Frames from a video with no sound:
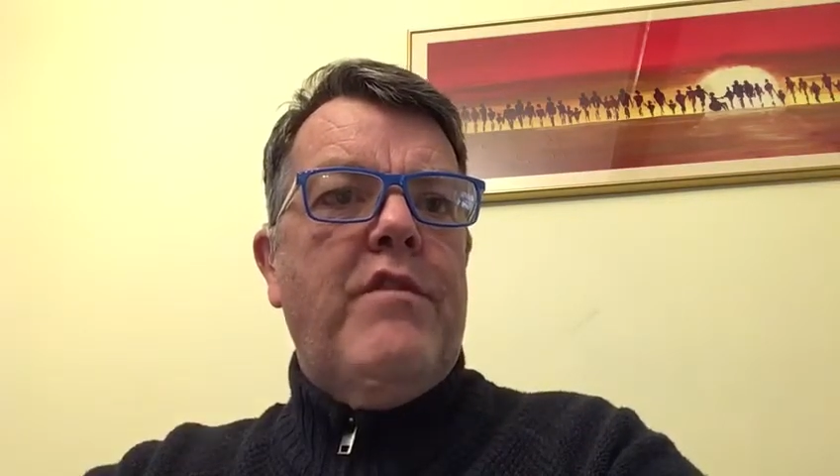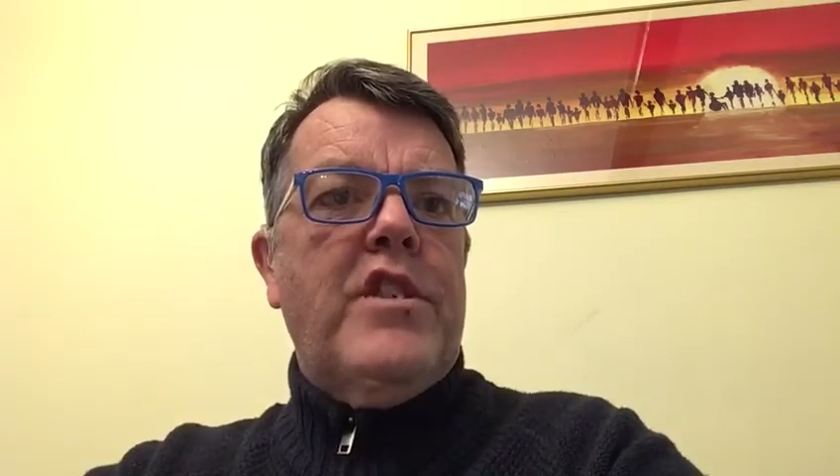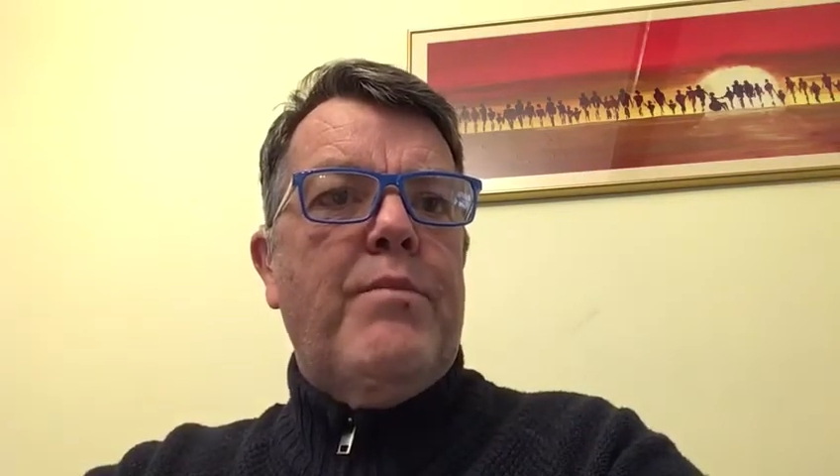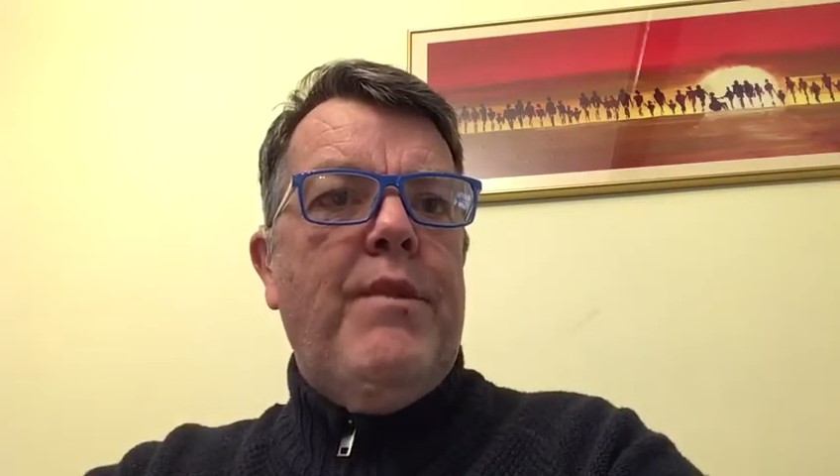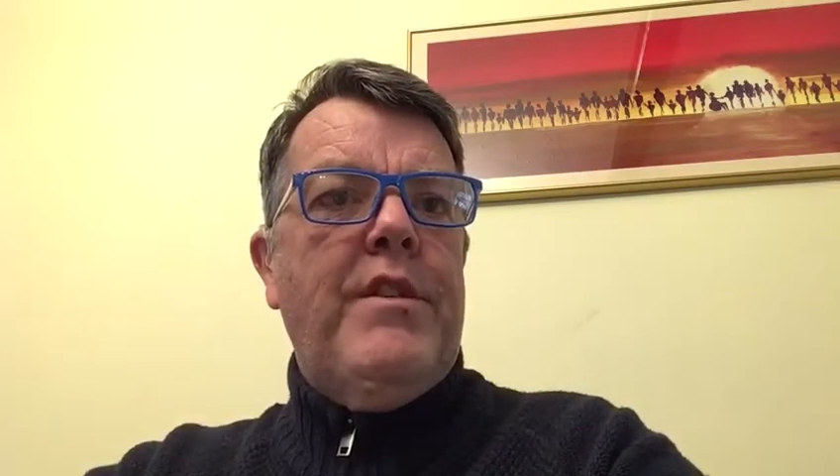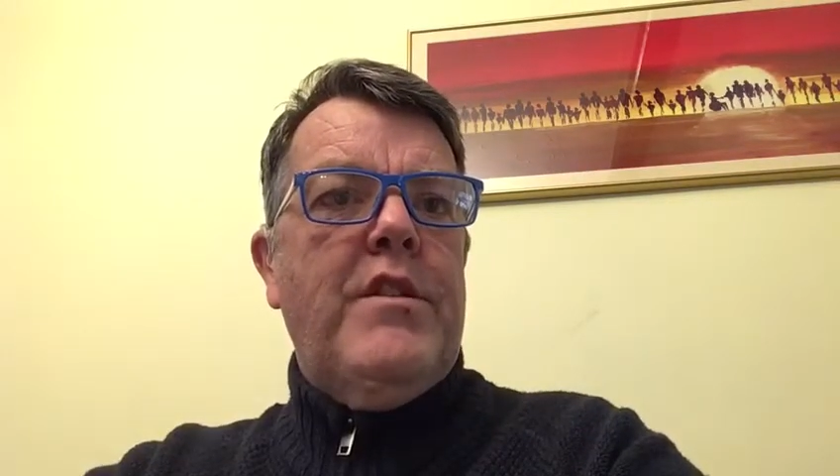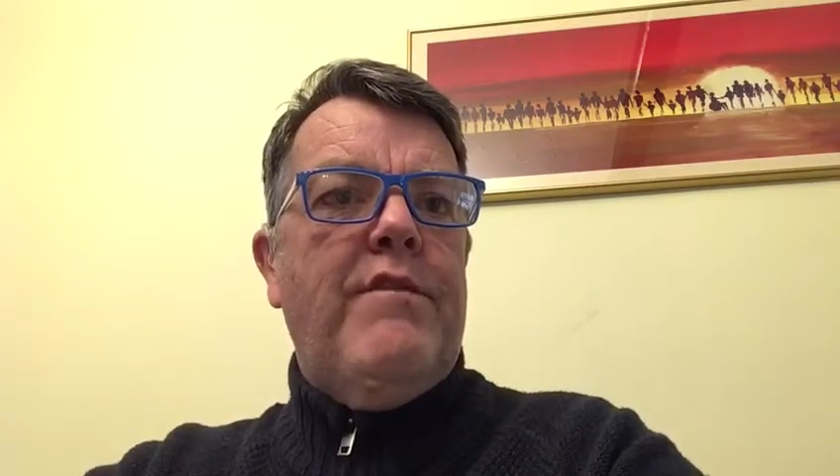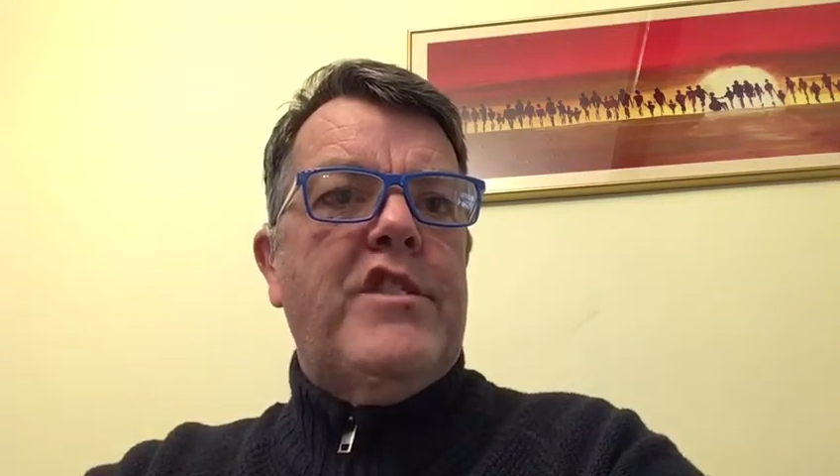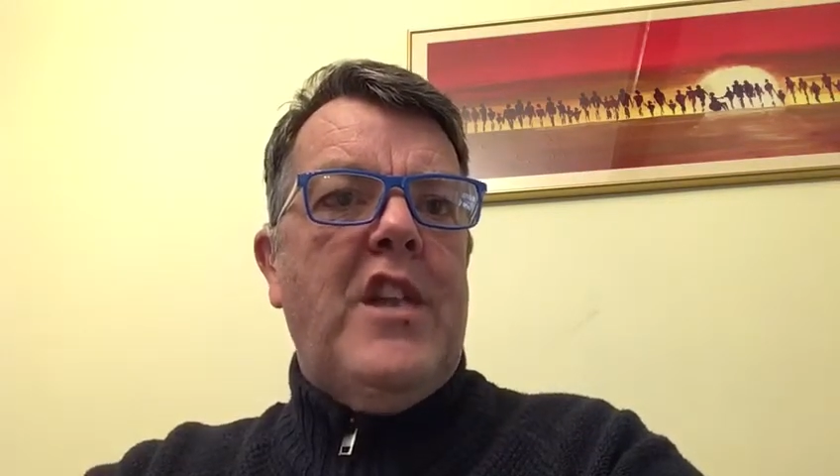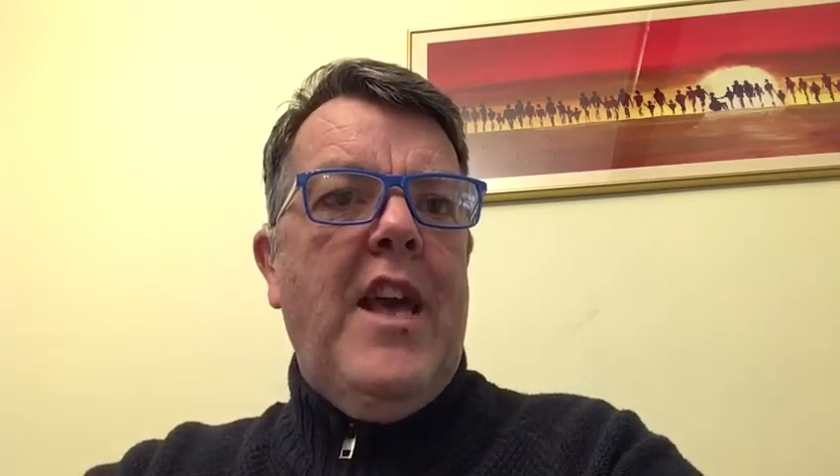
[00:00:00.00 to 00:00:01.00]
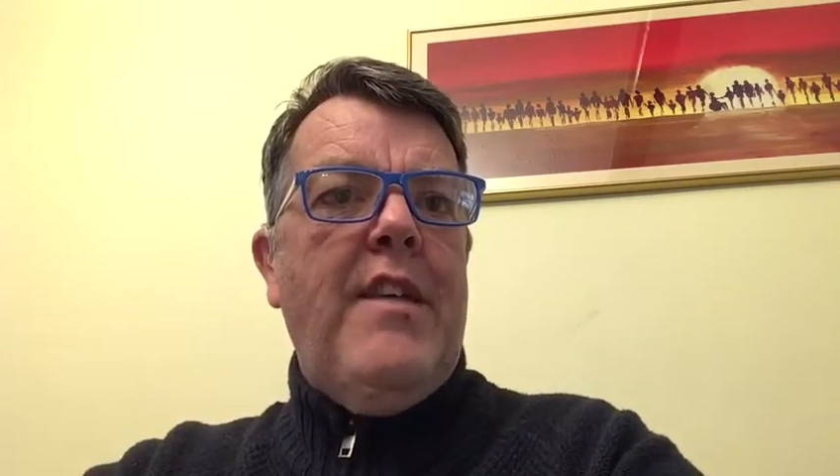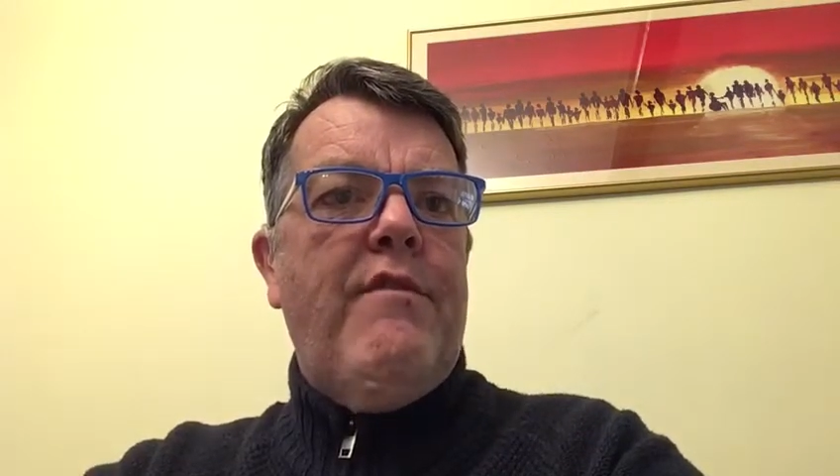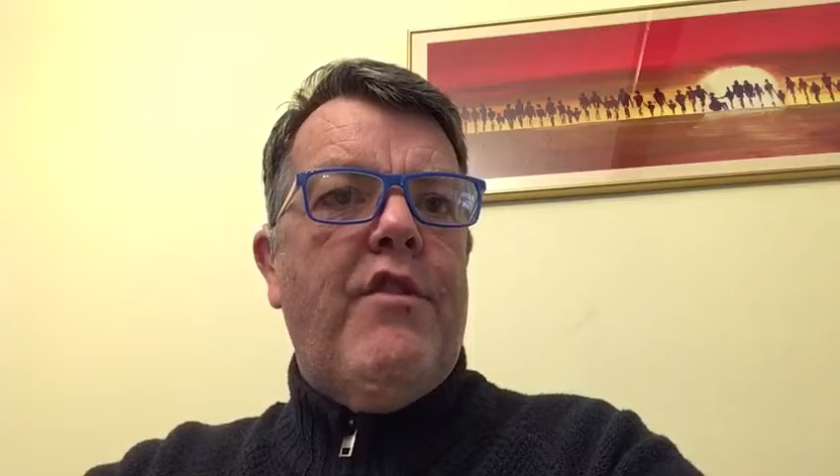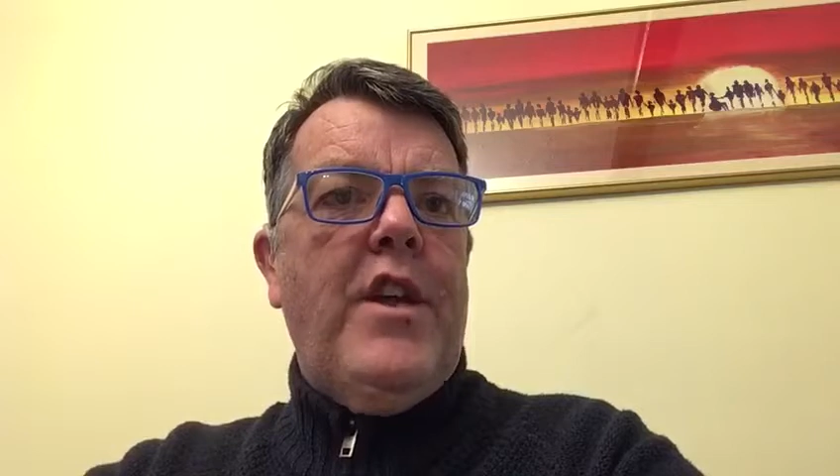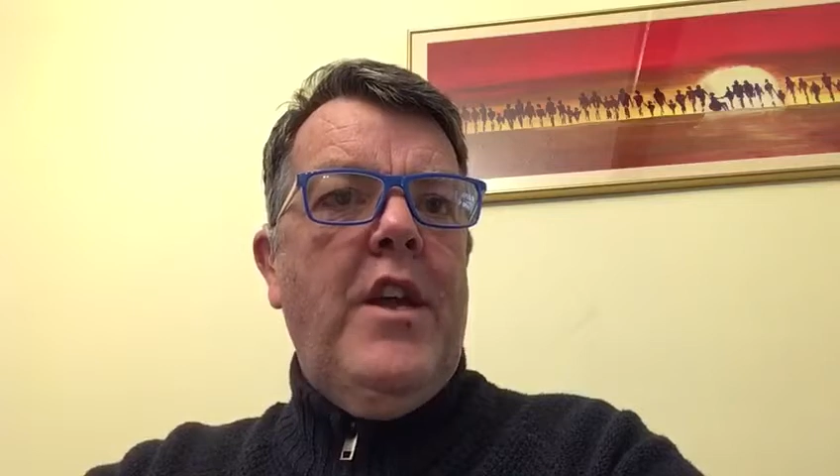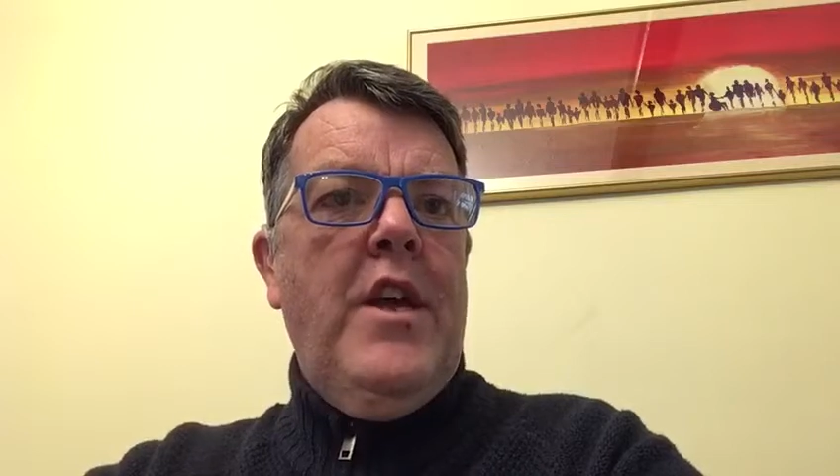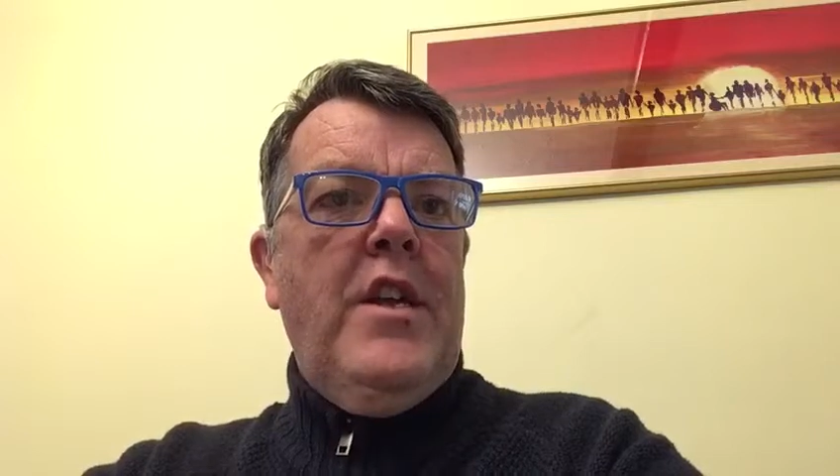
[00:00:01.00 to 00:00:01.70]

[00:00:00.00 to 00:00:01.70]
the spirit of slavery